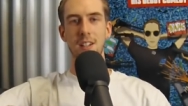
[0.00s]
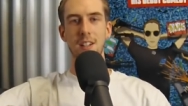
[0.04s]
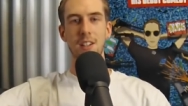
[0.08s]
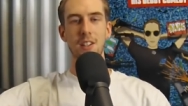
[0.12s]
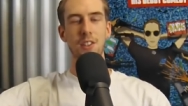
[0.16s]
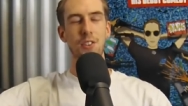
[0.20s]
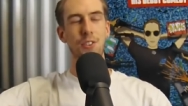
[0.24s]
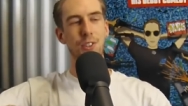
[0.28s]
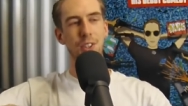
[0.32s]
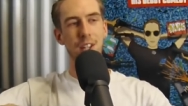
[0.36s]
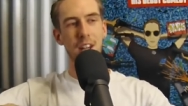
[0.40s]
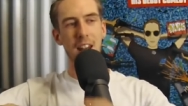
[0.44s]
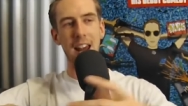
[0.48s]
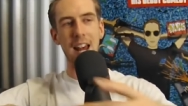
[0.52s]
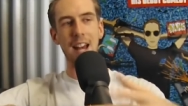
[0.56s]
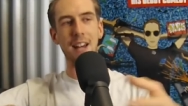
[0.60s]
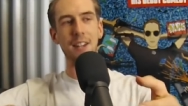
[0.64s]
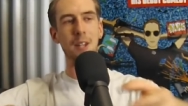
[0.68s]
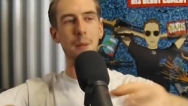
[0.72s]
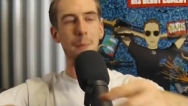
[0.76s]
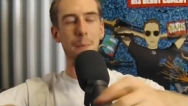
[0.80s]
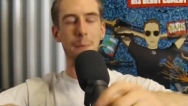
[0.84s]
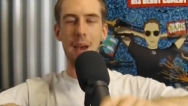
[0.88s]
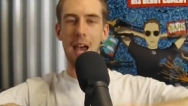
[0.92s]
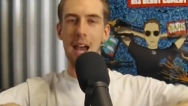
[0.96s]
sit out
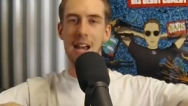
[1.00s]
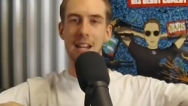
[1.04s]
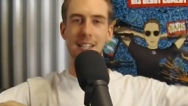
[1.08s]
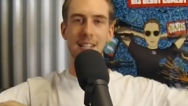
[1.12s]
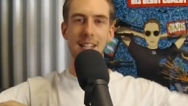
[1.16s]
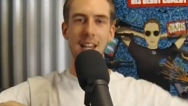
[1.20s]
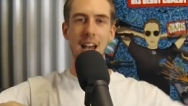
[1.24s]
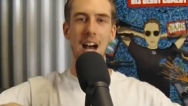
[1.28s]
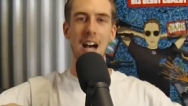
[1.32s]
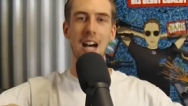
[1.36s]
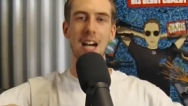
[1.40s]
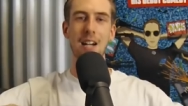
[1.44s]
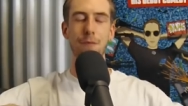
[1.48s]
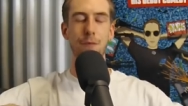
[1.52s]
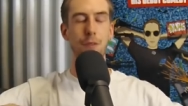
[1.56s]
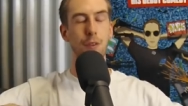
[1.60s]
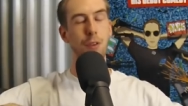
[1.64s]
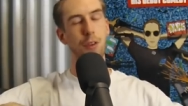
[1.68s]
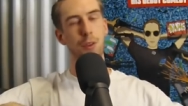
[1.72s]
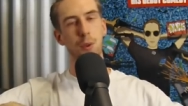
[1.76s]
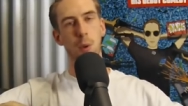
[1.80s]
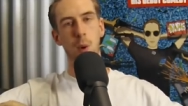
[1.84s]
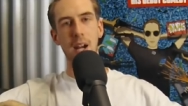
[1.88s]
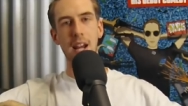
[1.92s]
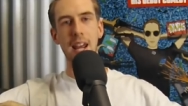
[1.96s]
in the backyard for
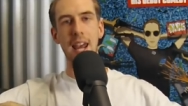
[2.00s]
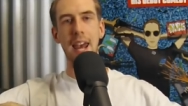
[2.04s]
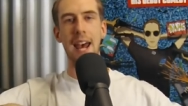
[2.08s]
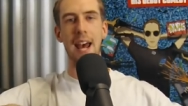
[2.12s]
three